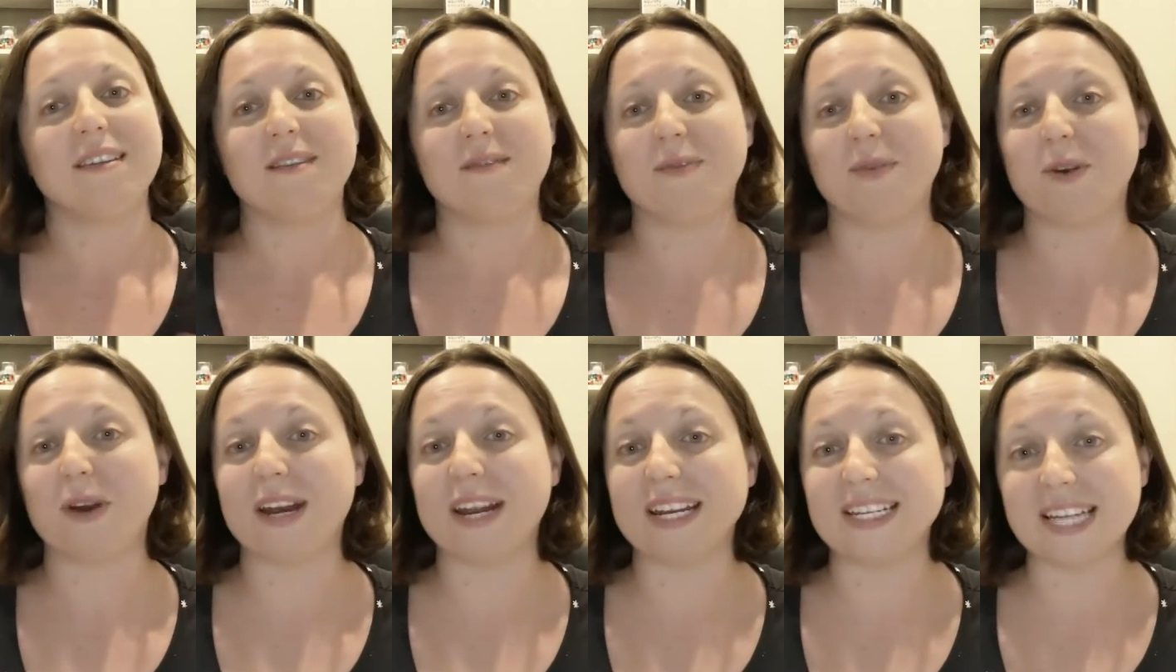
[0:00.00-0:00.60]

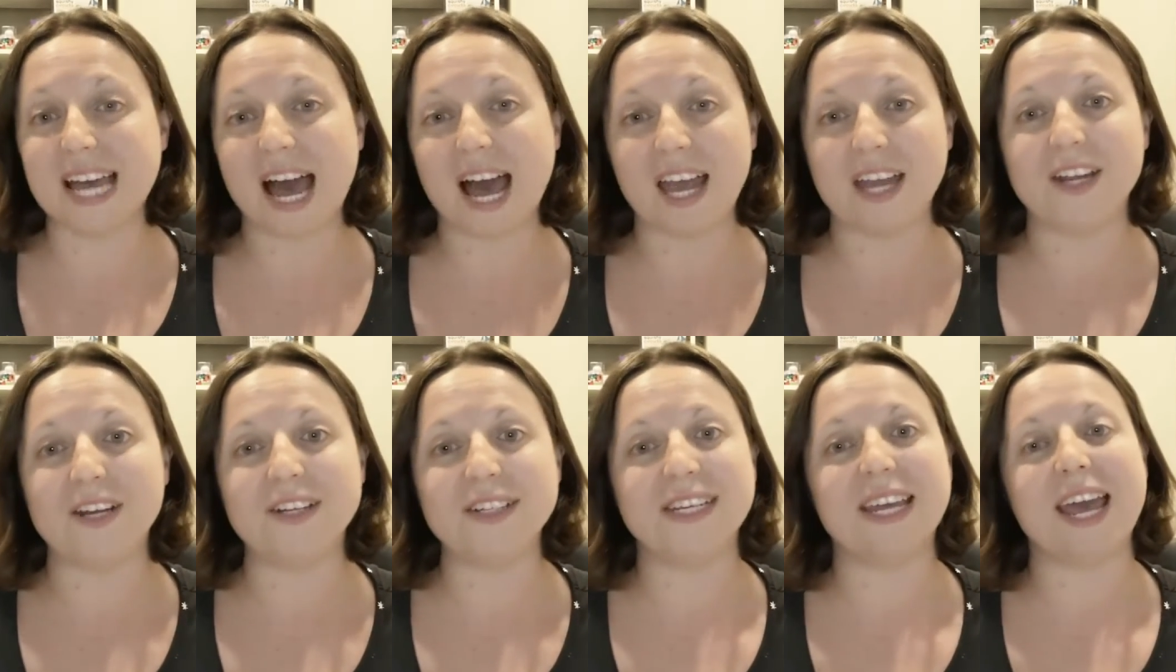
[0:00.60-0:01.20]
for an
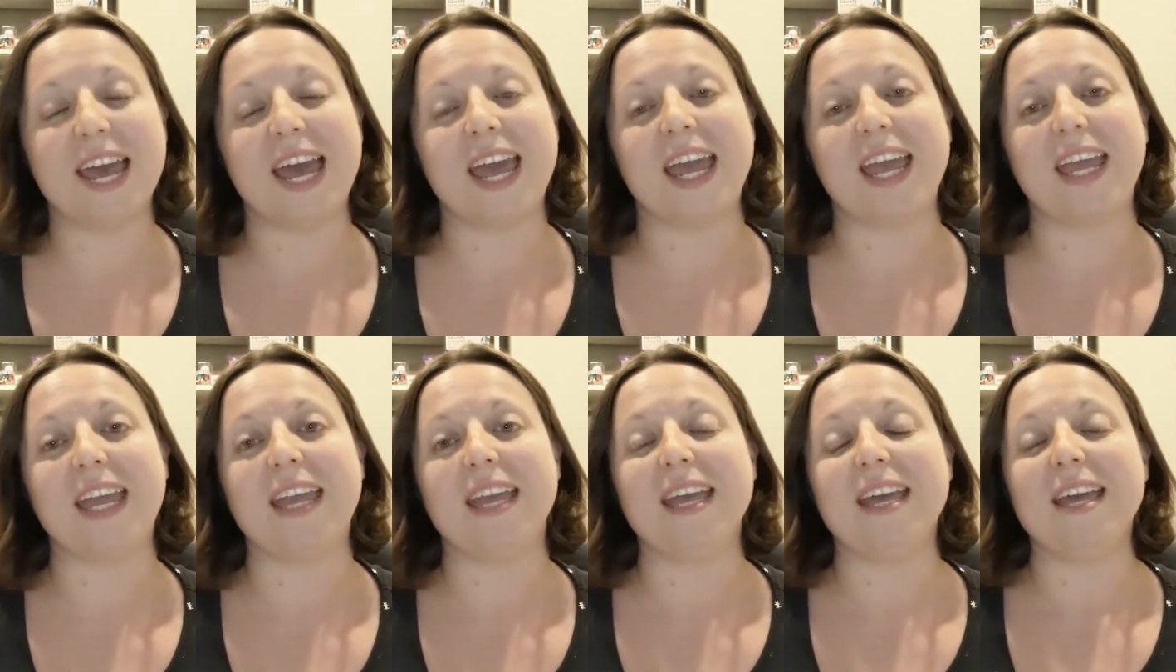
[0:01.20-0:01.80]
entire
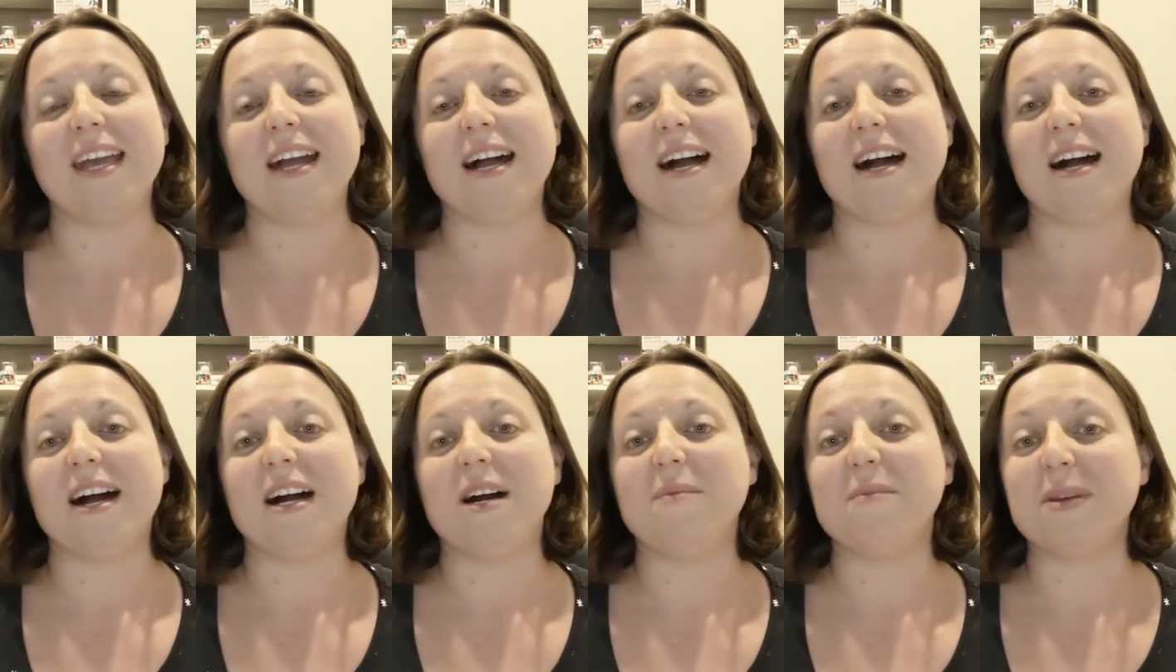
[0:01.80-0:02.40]
day
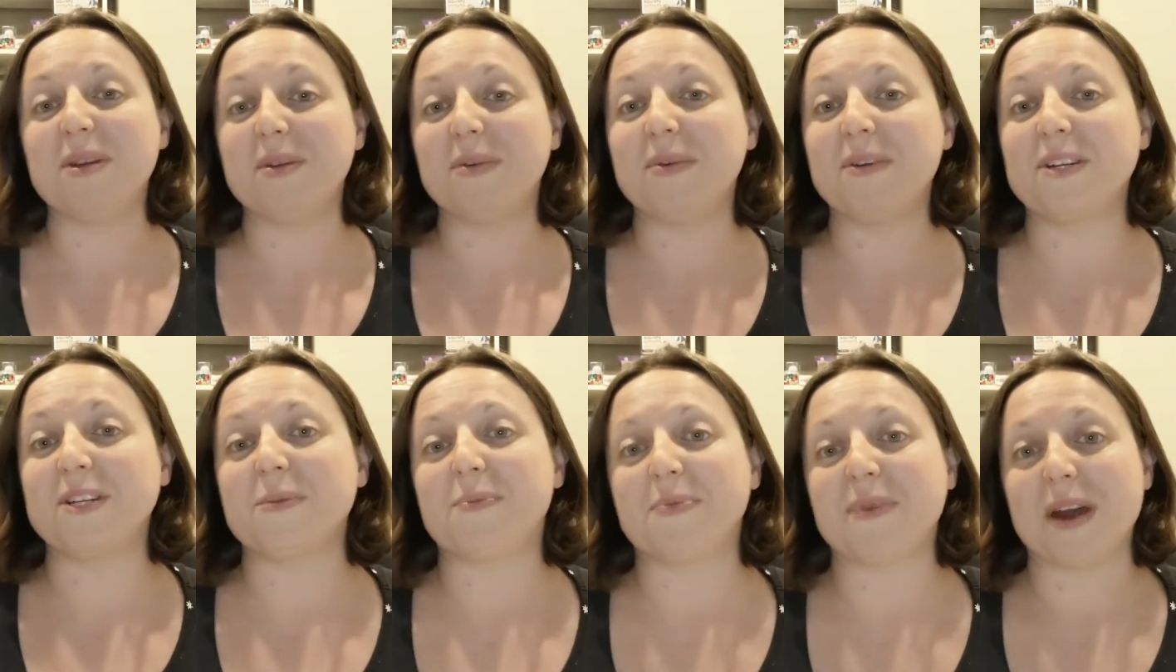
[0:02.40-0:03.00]
in
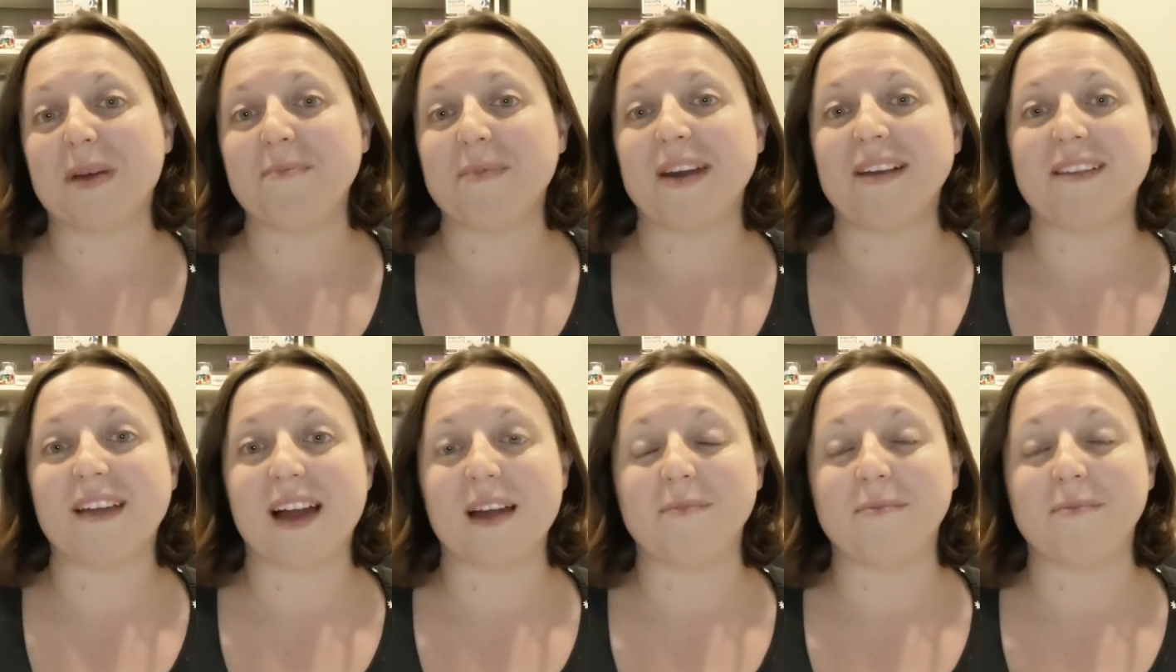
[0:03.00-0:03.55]
order to prep my